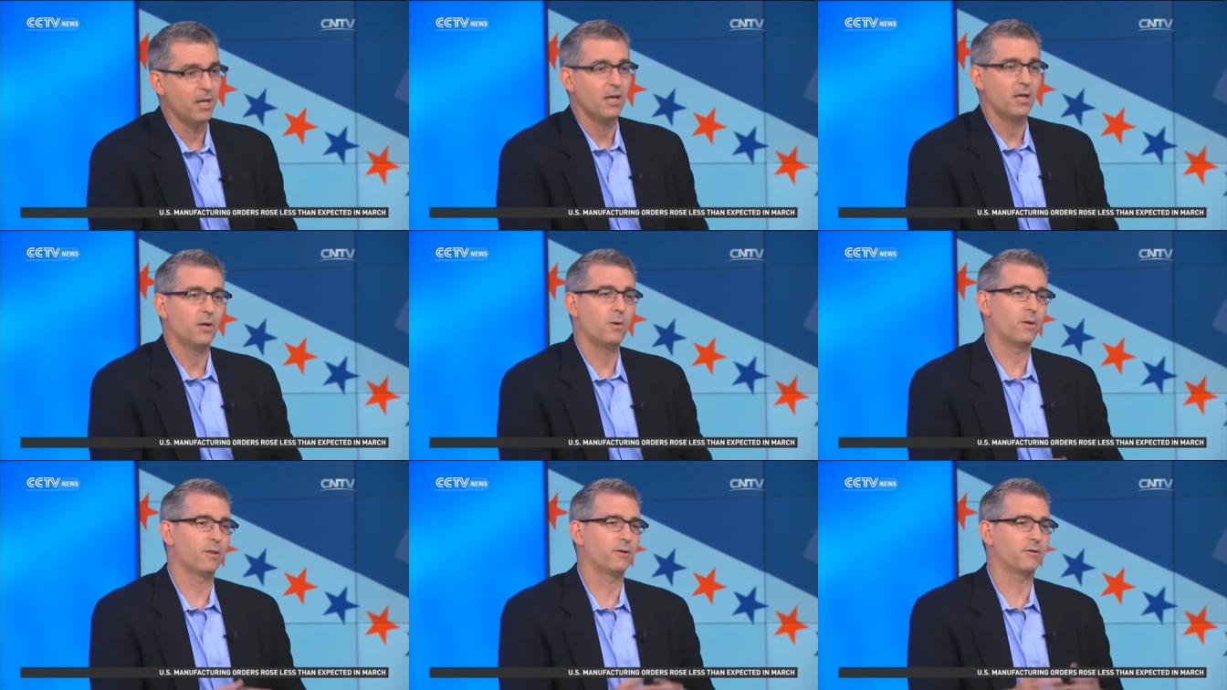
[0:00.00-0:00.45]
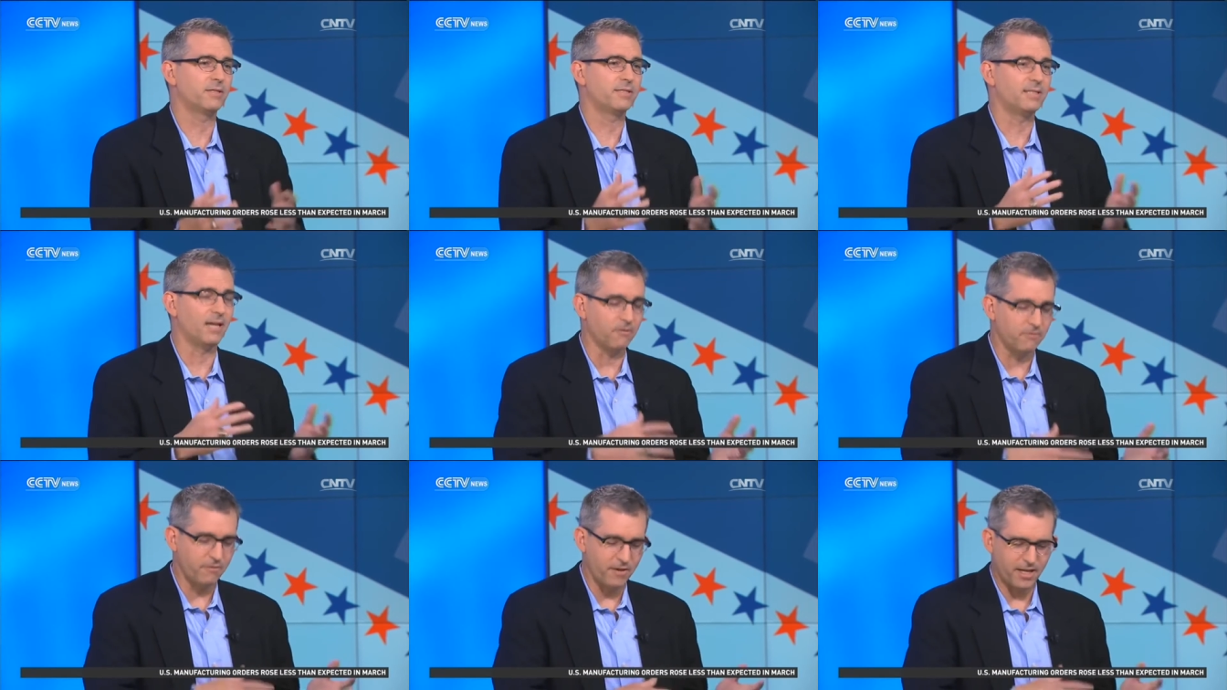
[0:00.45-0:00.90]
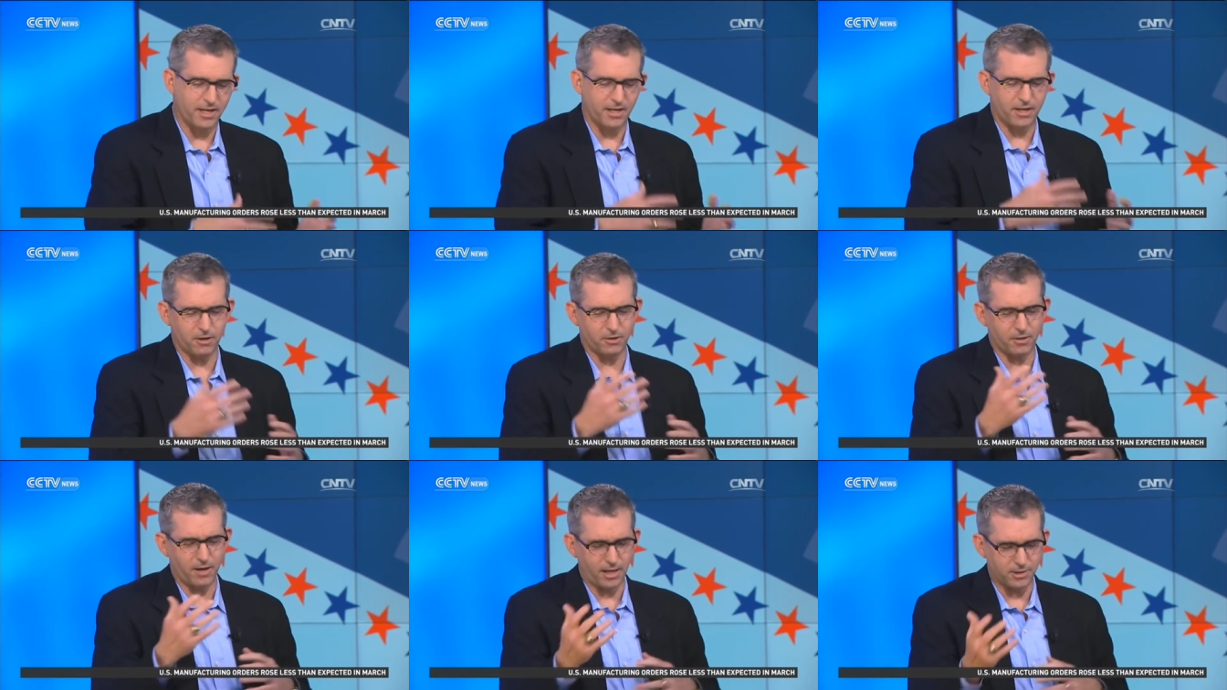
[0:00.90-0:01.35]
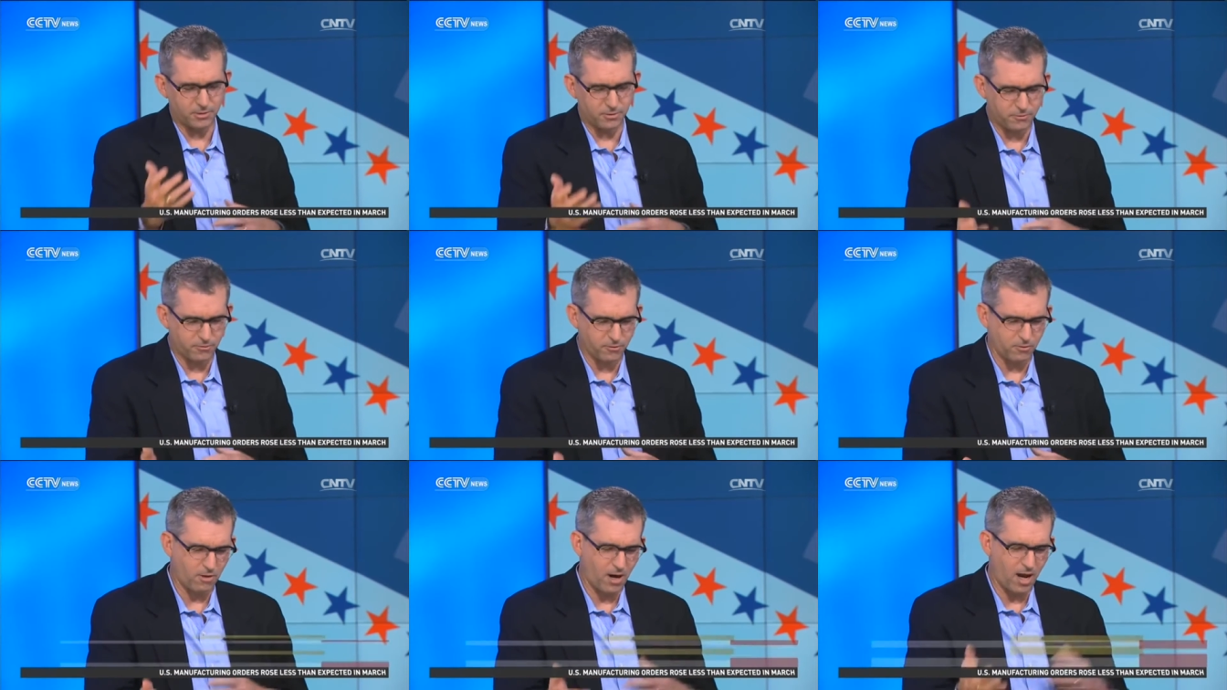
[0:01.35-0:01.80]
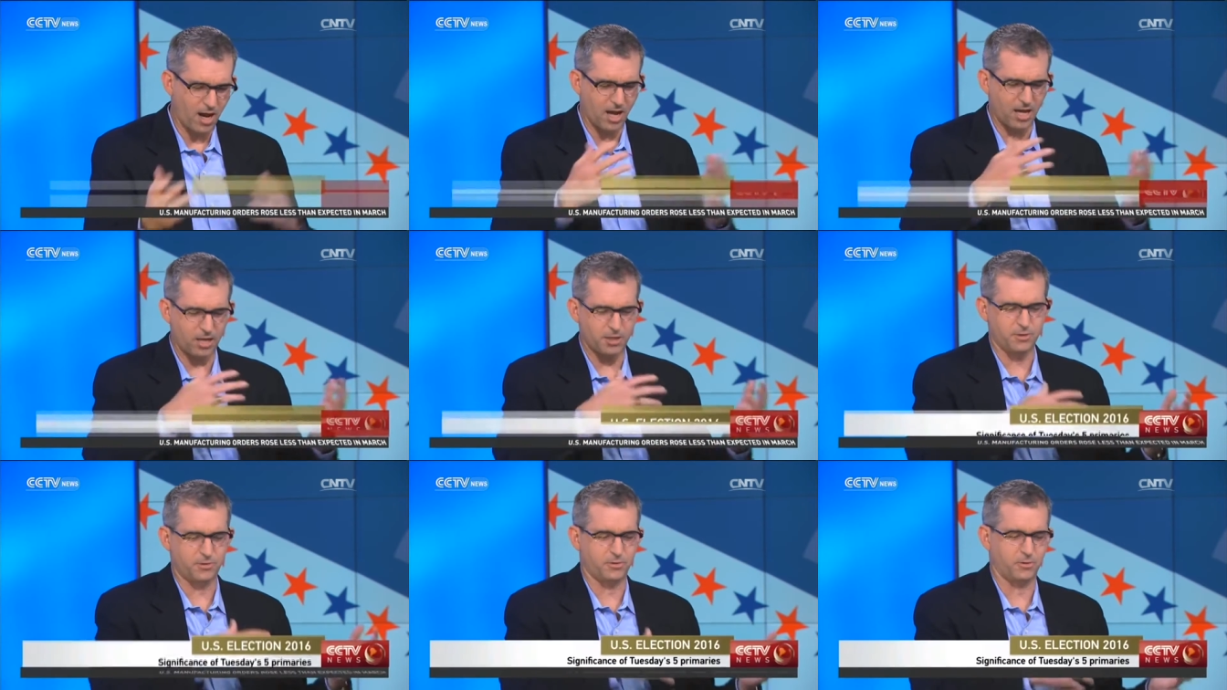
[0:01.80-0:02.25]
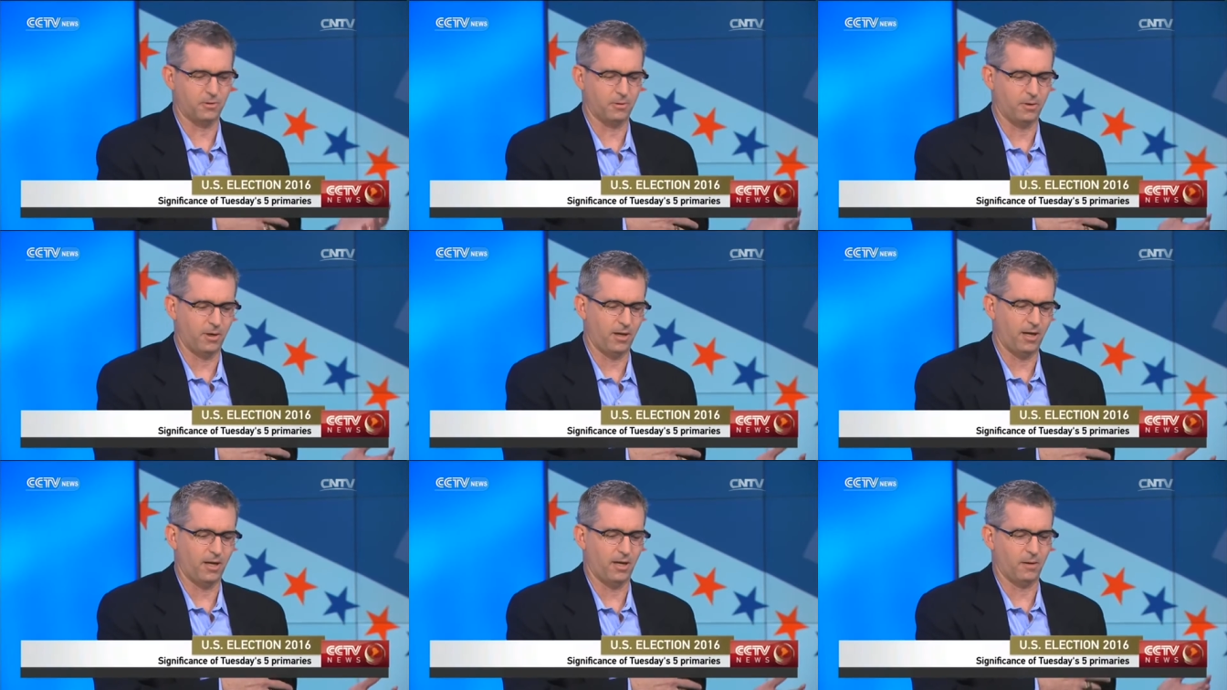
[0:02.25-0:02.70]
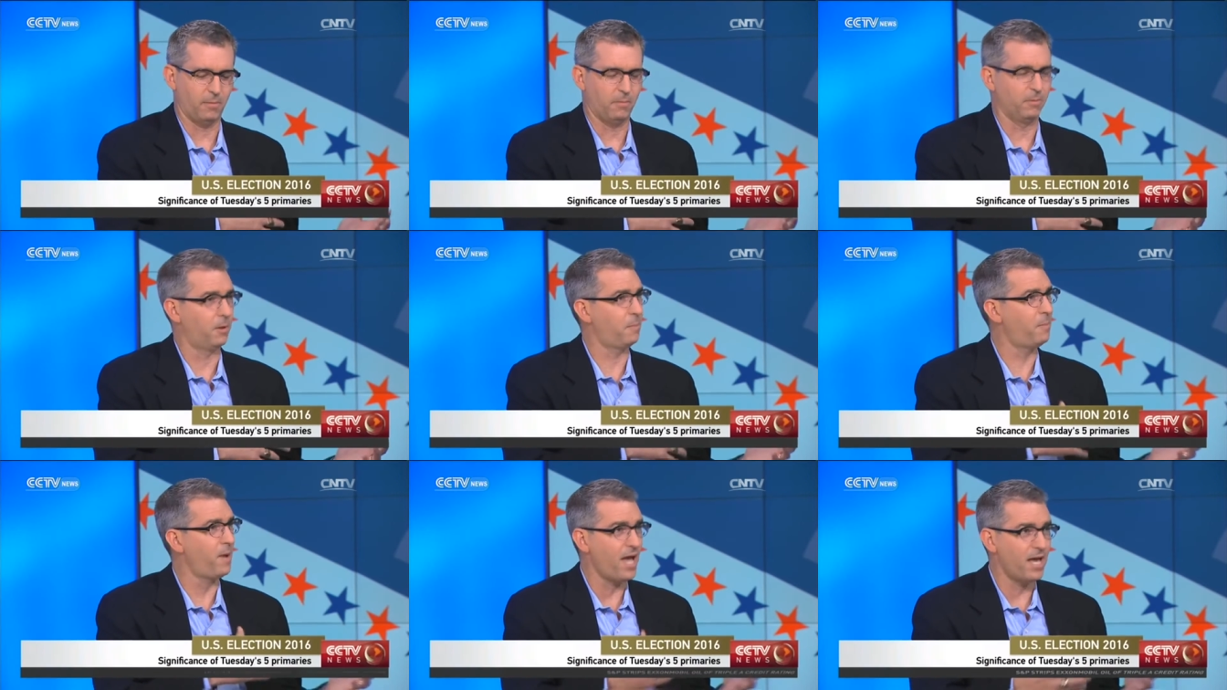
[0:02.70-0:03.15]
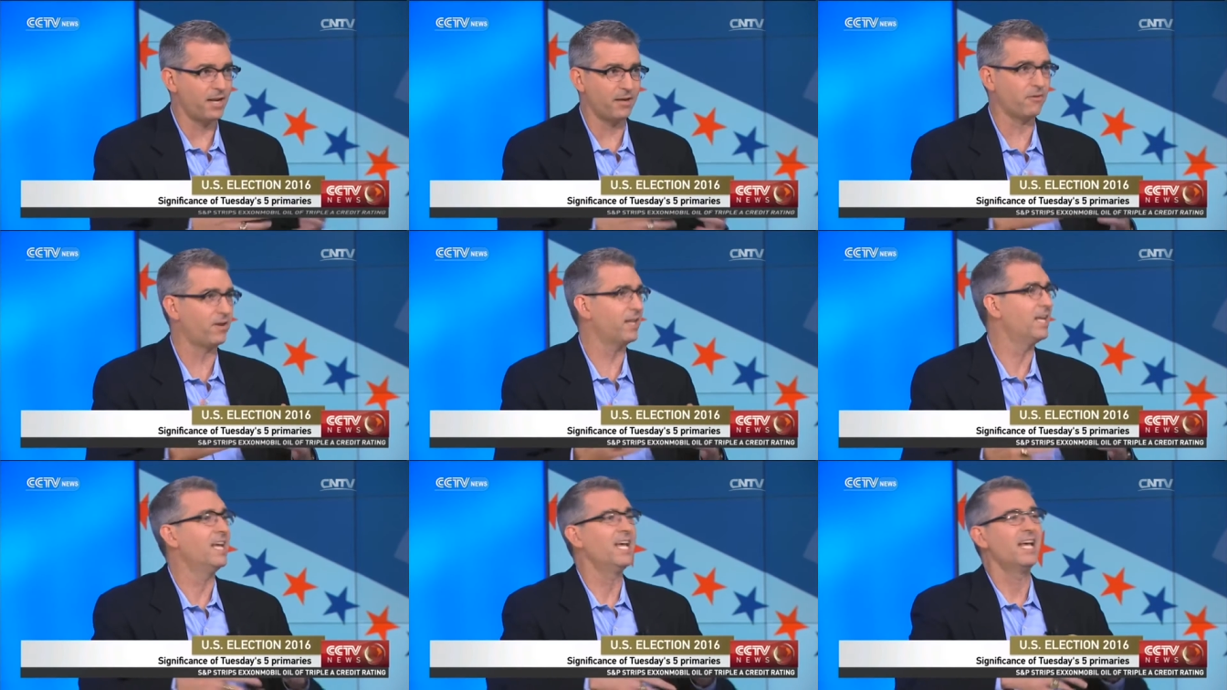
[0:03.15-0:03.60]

Whether it's Salvini or Nigel Farage or Le Pen, right?